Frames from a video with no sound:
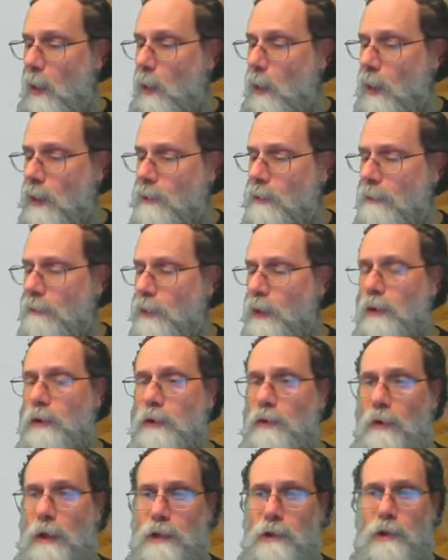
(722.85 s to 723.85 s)
once we've turned
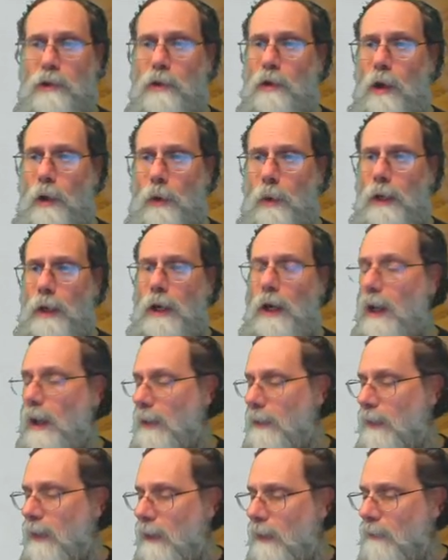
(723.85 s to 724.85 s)
the transistor all the way
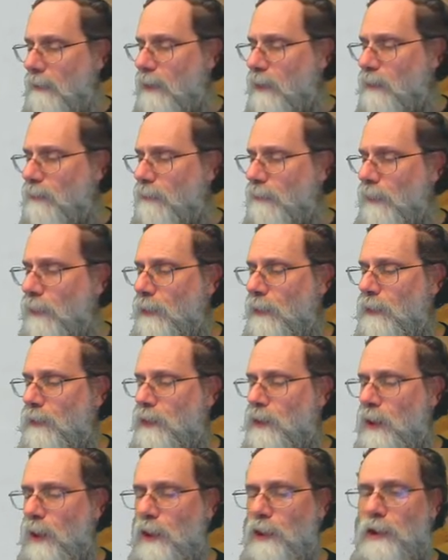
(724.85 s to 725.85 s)
on, this further
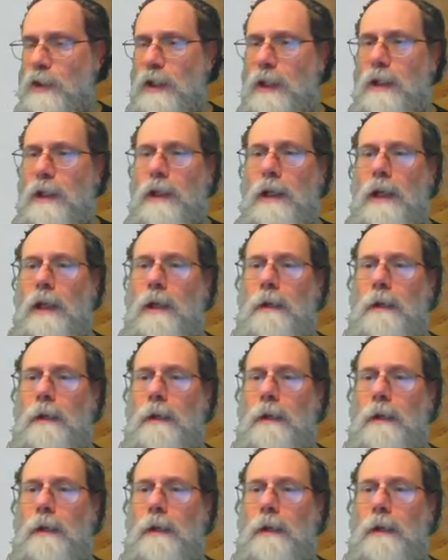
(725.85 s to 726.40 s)
charging